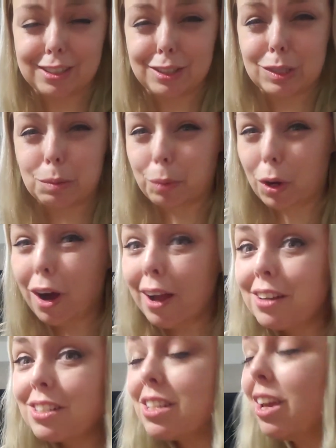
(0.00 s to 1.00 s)

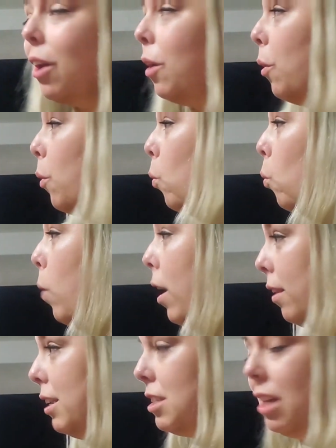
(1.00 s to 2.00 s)
spot
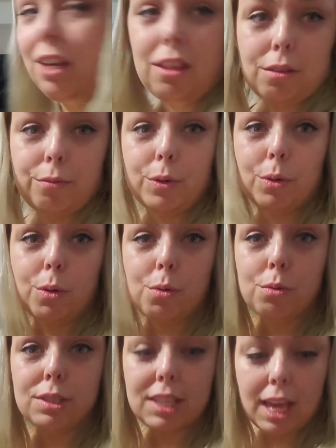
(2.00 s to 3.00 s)
while I take the
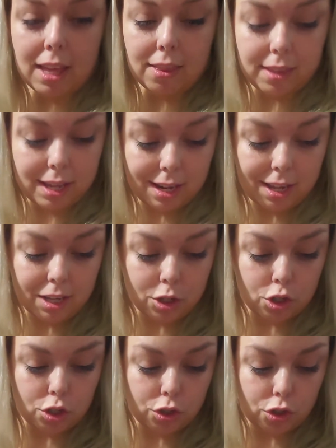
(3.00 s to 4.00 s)
photos, and then it
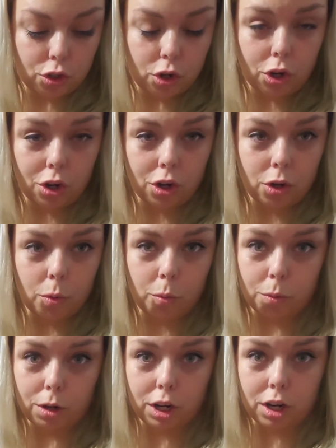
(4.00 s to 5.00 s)
should
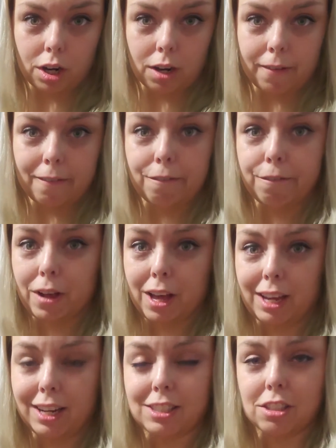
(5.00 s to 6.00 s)
work
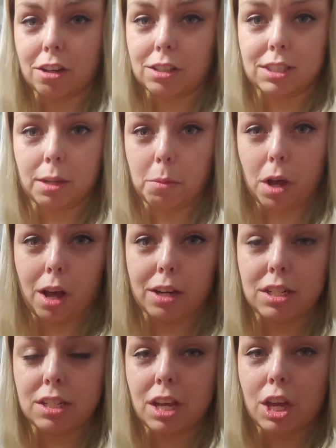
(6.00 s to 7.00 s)
fine as long as I'm
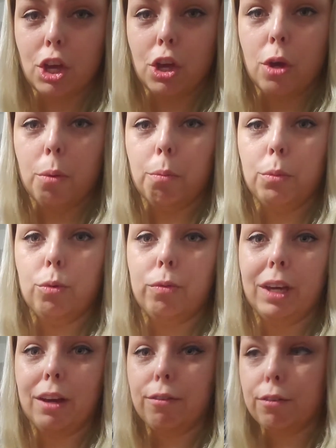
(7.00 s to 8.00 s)
not
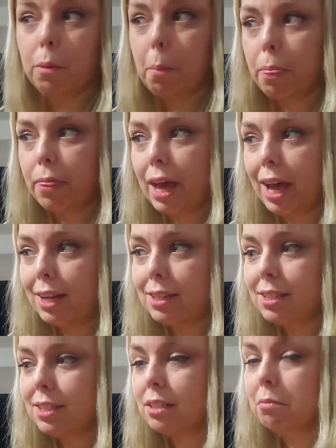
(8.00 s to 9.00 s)
moving from
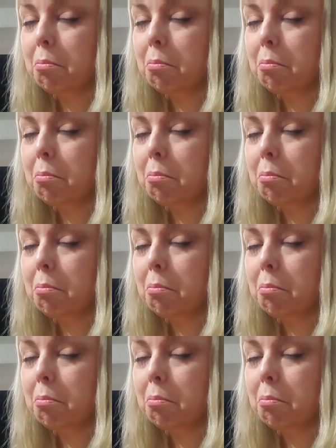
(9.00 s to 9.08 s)
that